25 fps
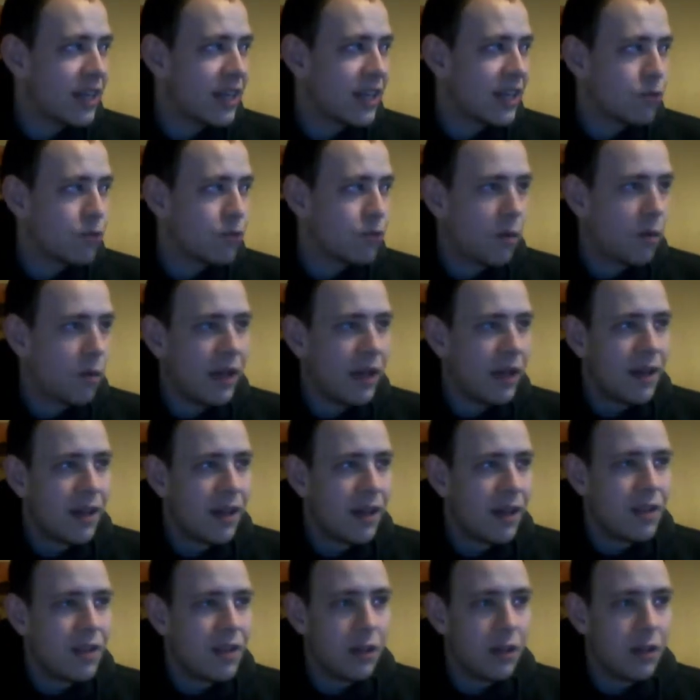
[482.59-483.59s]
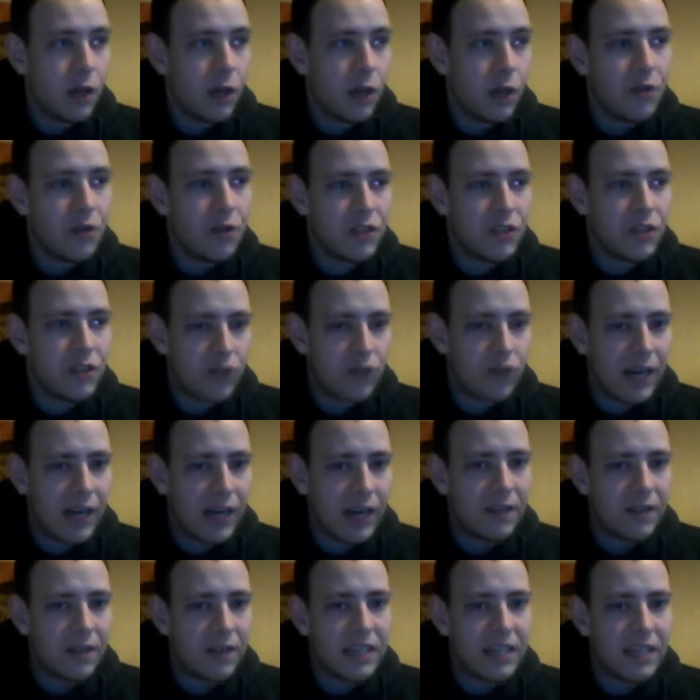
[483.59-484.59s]
is probably the loudest track
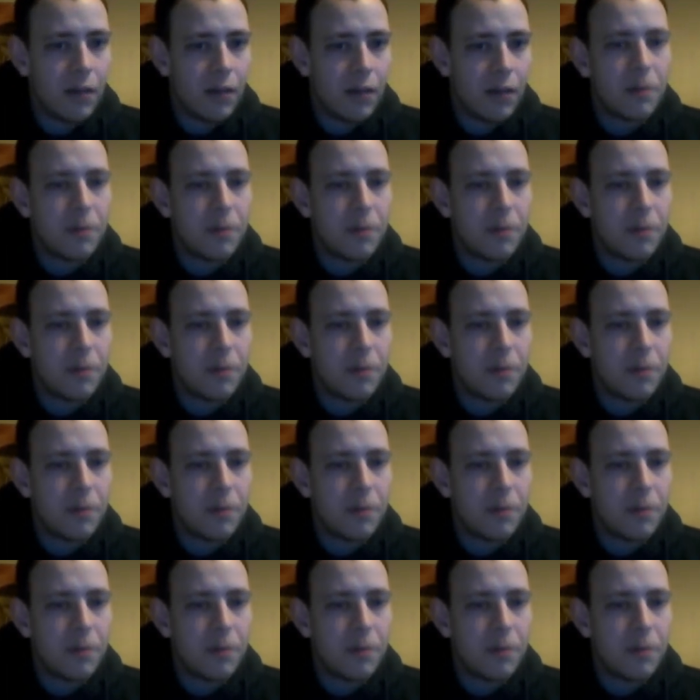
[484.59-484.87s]
on this album.